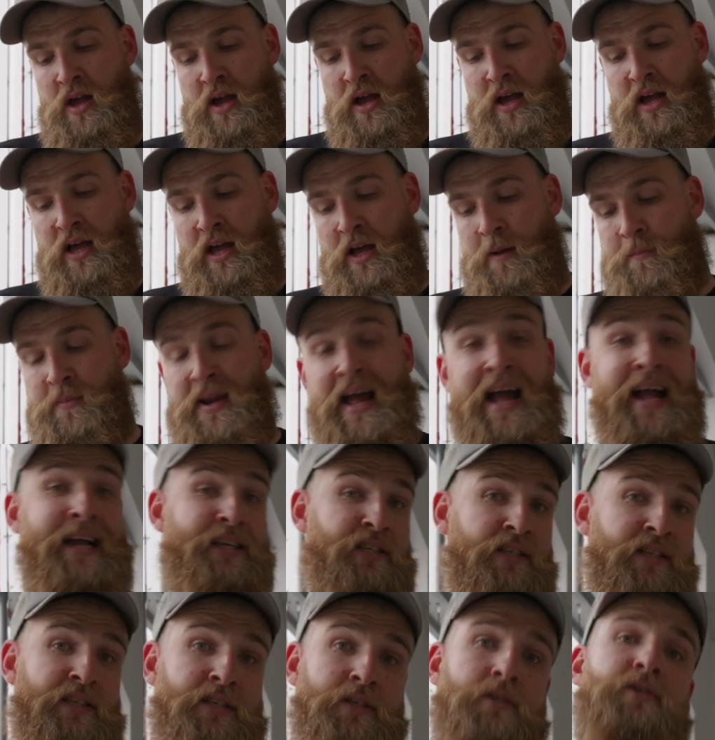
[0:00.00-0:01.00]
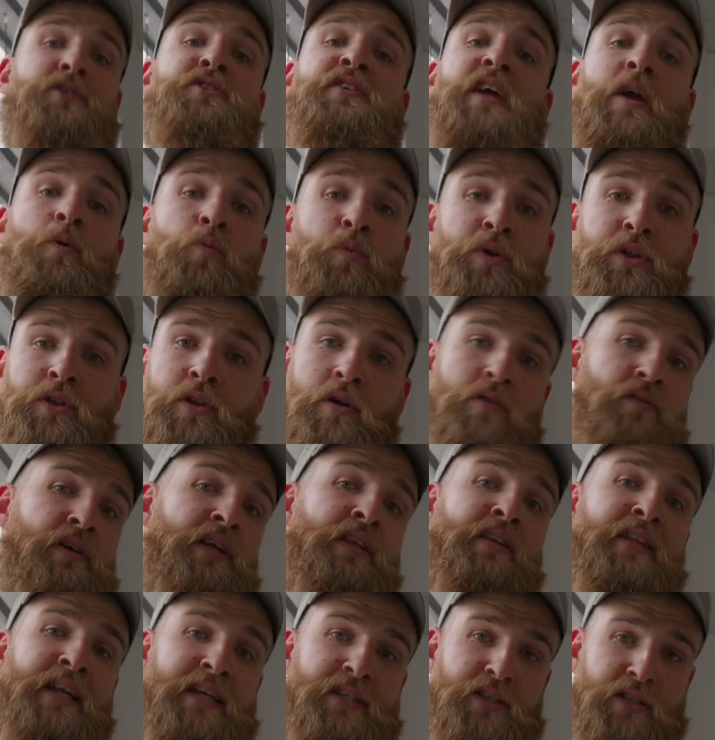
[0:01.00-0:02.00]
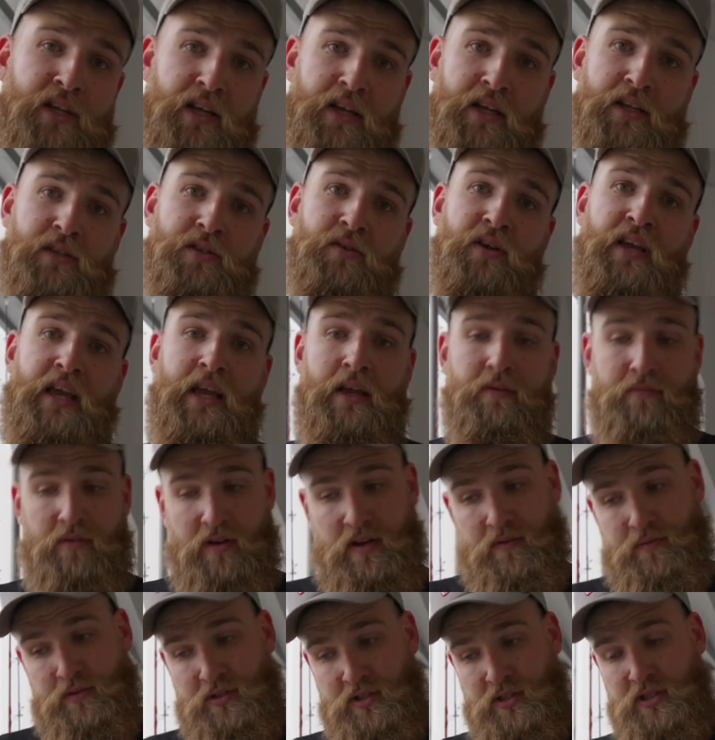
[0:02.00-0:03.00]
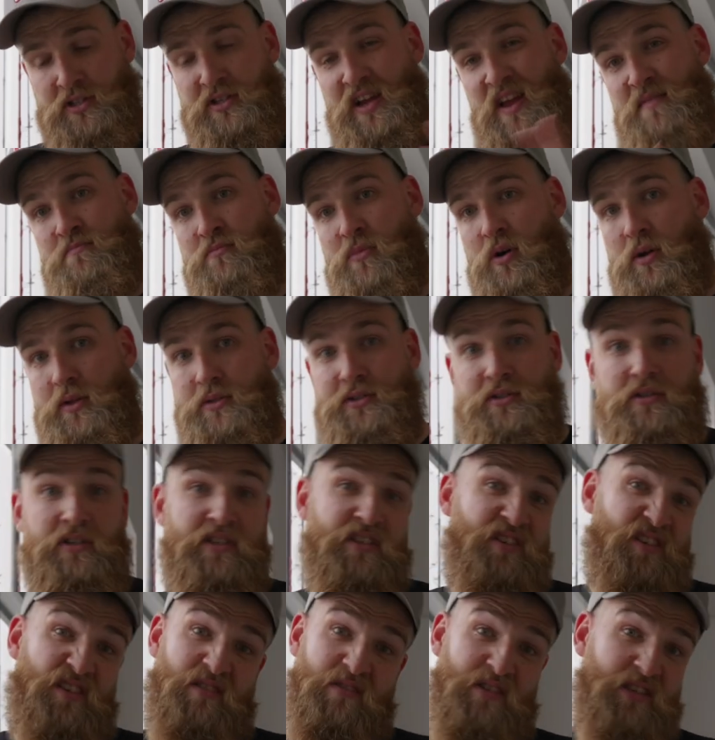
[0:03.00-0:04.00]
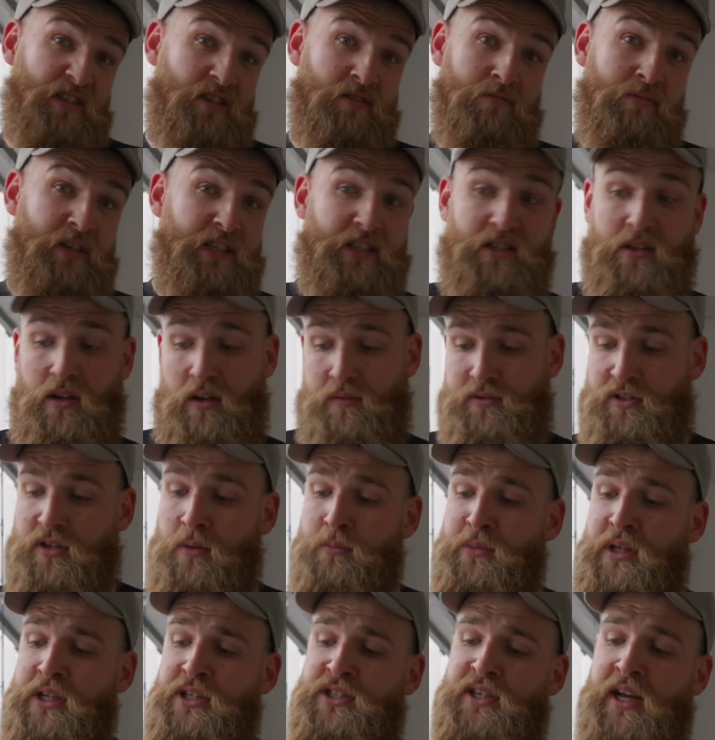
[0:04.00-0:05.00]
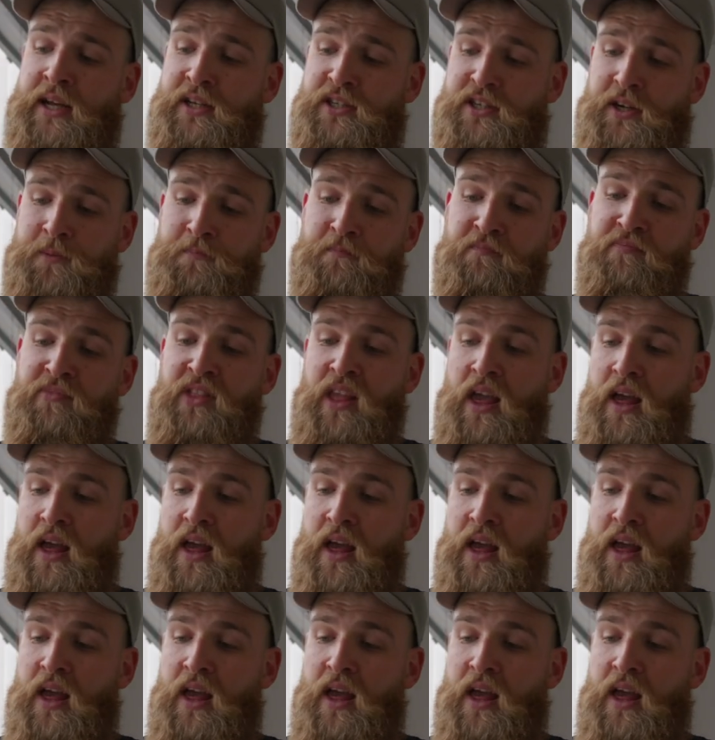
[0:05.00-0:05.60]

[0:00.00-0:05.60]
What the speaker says: The action is the same. We thoroughly tested it, so even if it's the same molds, there's always a risk of something changing.